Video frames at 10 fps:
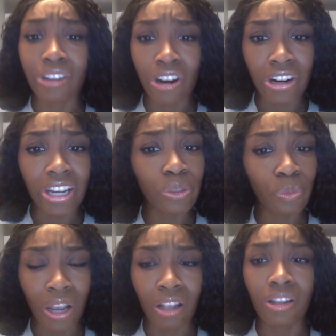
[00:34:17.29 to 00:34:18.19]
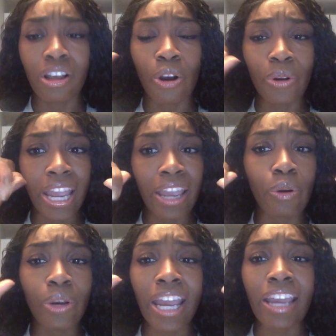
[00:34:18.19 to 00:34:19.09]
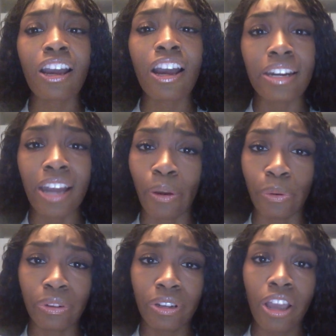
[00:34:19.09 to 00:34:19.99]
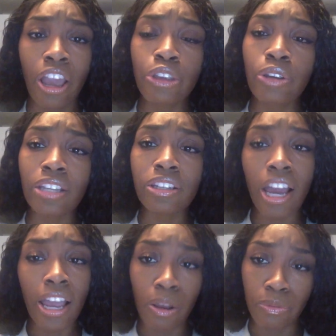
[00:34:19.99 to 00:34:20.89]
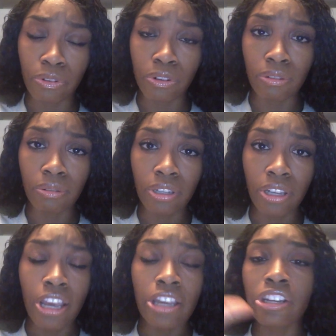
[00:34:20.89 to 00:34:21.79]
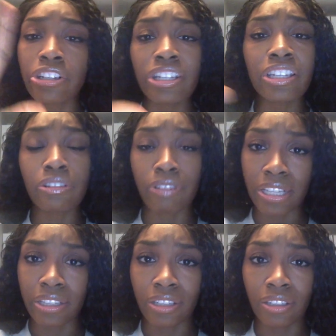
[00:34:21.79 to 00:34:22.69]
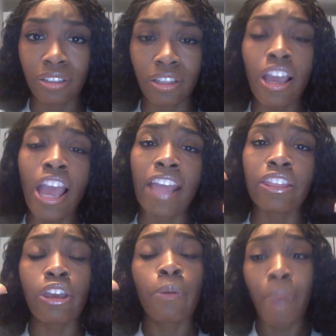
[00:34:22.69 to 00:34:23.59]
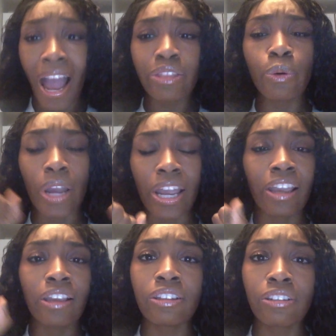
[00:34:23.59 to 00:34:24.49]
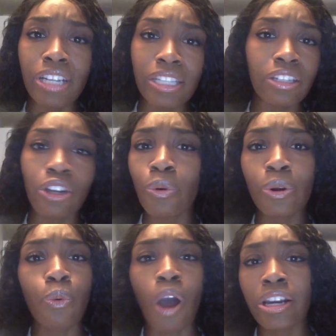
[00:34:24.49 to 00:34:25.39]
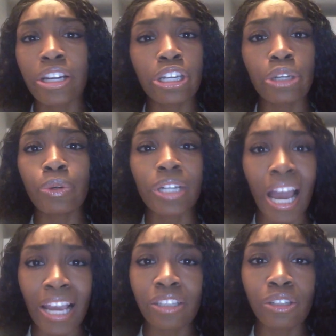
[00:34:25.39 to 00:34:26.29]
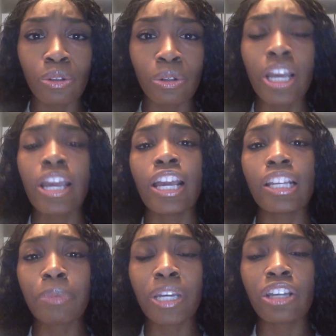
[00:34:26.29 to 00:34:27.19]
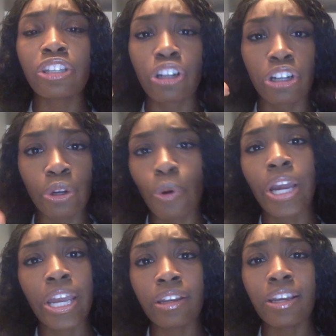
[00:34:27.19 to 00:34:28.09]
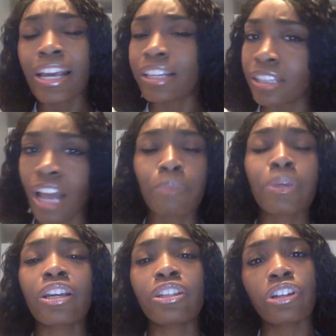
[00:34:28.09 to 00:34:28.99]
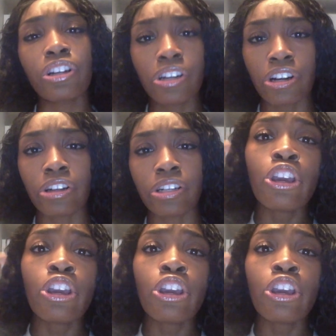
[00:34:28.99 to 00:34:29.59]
Her as well. Okay, cut it out. You guys are not helpful. You're just as racist. And, by the way, the reason no one wanted you in high school is because you're annoying. It's not because you're a nerd.